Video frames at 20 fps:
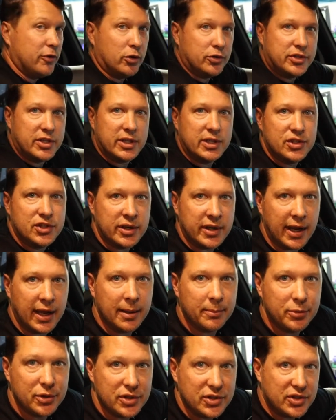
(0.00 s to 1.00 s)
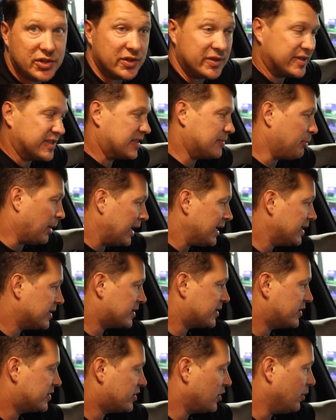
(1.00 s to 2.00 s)
voltage and amperage
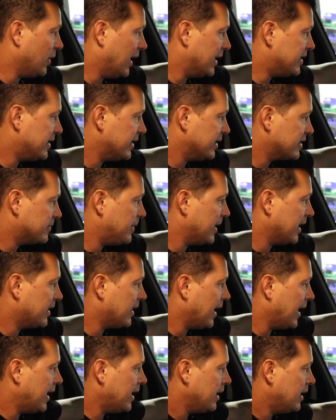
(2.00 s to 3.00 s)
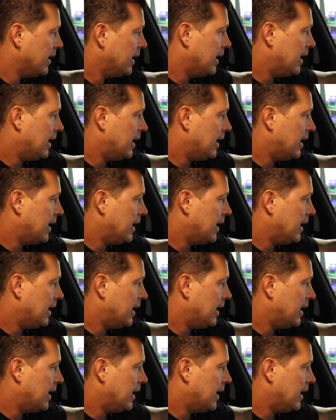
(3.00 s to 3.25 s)
spikes. So I did expect that.